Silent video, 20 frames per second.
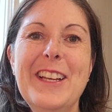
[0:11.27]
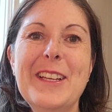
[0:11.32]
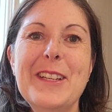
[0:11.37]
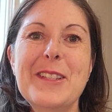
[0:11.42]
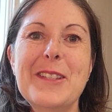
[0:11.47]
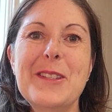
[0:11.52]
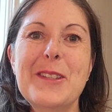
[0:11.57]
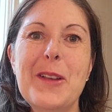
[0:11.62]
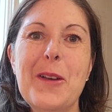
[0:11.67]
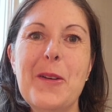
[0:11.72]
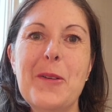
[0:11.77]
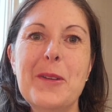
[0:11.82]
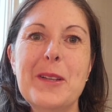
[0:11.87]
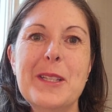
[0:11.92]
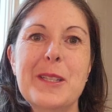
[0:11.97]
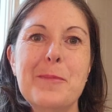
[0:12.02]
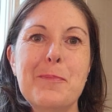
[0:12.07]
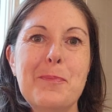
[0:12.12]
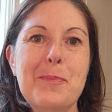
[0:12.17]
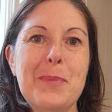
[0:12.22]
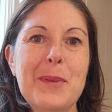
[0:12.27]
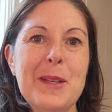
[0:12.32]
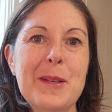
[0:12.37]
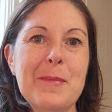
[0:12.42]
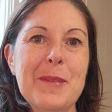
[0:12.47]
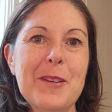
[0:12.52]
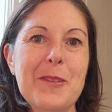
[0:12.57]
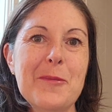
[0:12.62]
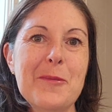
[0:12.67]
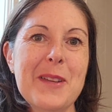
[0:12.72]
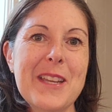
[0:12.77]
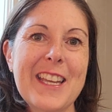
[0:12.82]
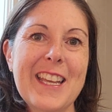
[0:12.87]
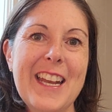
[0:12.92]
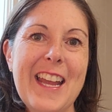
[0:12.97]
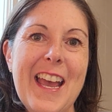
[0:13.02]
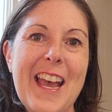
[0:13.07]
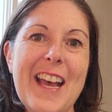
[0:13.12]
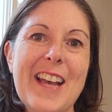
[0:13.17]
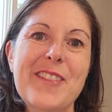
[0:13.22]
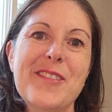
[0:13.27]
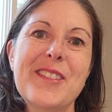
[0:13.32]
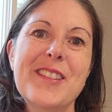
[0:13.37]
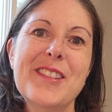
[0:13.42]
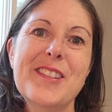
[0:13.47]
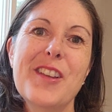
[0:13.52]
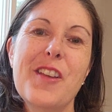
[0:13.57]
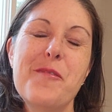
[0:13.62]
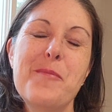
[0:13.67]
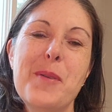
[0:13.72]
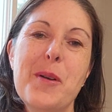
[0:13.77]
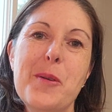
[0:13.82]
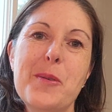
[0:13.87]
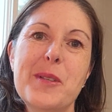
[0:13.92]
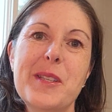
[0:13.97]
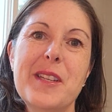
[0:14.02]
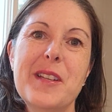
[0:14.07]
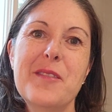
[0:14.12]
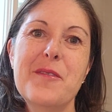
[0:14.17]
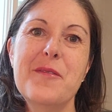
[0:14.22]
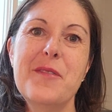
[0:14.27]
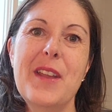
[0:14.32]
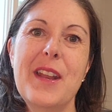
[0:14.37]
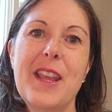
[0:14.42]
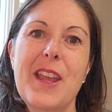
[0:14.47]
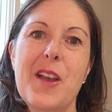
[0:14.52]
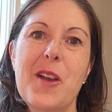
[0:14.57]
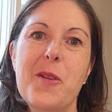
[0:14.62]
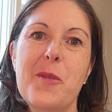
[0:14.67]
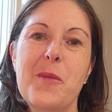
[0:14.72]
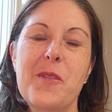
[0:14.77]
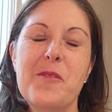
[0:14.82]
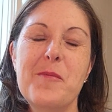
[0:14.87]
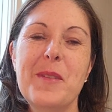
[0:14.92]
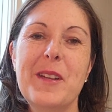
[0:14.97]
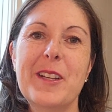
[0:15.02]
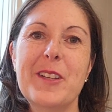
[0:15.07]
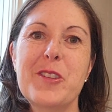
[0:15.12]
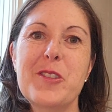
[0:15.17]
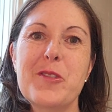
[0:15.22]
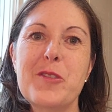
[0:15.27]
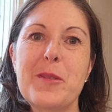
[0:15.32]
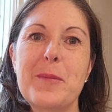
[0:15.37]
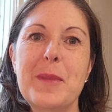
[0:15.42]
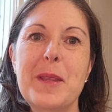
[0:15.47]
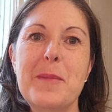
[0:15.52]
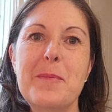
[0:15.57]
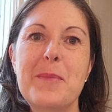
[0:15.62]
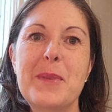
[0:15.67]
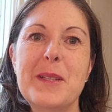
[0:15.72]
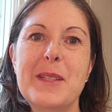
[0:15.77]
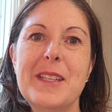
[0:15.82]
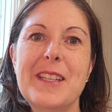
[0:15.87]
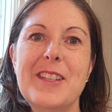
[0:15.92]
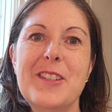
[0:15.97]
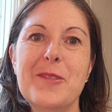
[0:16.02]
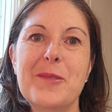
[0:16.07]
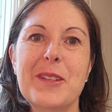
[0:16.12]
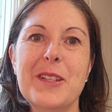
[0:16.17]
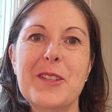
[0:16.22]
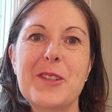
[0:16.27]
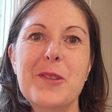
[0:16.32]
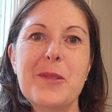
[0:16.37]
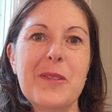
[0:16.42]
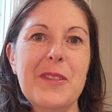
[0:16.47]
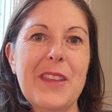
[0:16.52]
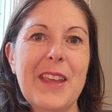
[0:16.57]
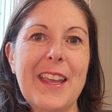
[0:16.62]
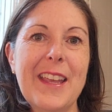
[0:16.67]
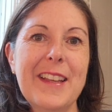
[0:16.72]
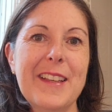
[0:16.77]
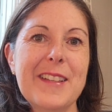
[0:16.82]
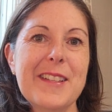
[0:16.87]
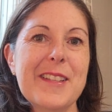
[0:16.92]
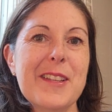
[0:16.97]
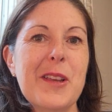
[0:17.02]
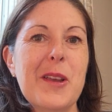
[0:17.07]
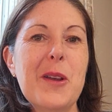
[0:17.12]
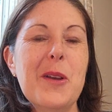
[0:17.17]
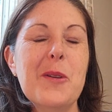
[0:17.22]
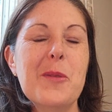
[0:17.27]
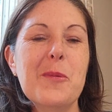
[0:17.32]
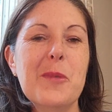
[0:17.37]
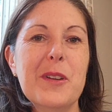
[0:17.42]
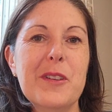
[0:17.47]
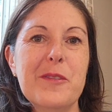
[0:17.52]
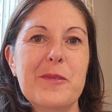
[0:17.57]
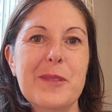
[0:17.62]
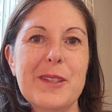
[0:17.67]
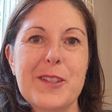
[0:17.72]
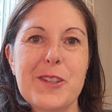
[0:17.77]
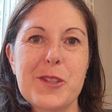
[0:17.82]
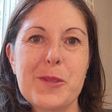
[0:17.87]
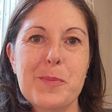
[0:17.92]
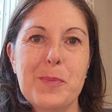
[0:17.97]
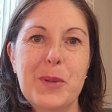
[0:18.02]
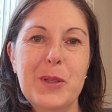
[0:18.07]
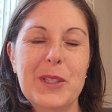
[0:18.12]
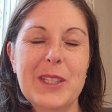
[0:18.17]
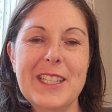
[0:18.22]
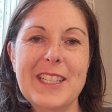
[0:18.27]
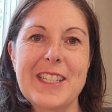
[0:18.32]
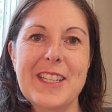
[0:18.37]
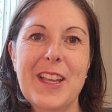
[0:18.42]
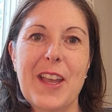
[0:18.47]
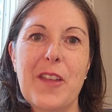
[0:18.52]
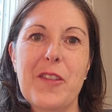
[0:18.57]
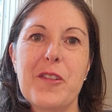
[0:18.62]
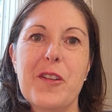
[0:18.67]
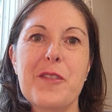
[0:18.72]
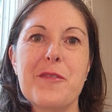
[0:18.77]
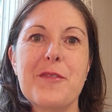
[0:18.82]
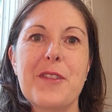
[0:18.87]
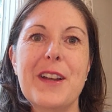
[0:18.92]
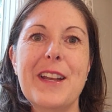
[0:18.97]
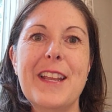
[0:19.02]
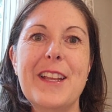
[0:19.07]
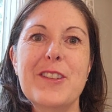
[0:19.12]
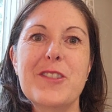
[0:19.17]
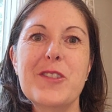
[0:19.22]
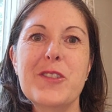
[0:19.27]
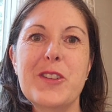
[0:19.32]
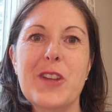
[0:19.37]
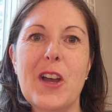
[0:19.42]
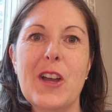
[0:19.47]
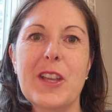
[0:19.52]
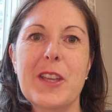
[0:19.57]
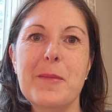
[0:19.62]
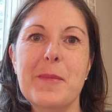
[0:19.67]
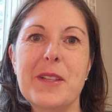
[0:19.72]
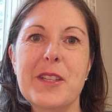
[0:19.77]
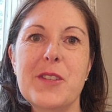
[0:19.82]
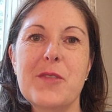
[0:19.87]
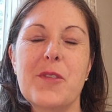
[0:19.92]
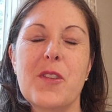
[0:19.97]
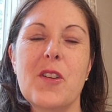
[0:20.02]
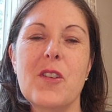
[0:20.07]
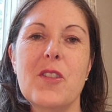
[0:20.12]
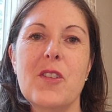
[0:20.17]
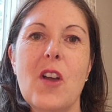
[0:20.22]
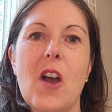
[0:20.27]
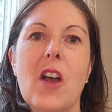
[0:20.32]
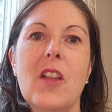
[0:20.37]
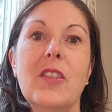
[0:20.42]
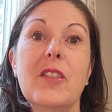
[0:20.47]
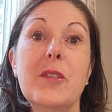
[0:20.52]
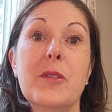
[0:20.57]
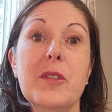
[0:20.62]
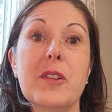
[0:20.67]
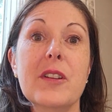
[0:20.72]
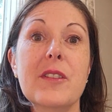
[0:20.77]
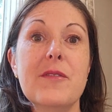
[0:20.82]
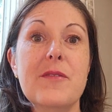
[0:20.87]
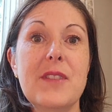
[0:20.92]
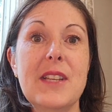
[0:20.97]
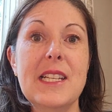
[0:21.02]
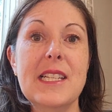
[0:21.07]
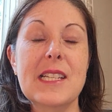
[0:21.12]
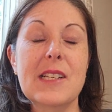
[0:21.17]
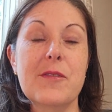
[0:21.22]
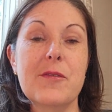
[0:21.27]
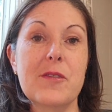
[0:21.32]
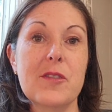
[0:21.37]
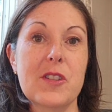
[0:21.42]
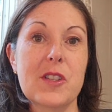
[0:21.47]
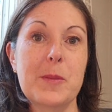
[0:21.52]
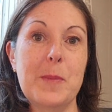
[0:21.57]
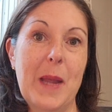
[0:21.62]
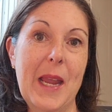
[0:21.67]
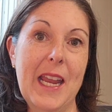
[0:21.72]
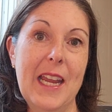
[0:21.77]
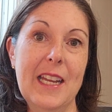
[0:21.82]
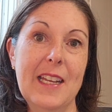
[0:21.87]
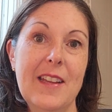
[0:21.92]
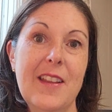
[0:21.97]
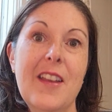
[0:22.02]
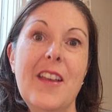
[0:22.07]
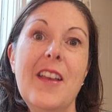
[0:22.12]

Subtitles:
So it's been about a week and a half since I've posted a video. We've been extremely busy doing two things, one of which is pulling together our financial documents for our non-lucrative visa for Spain.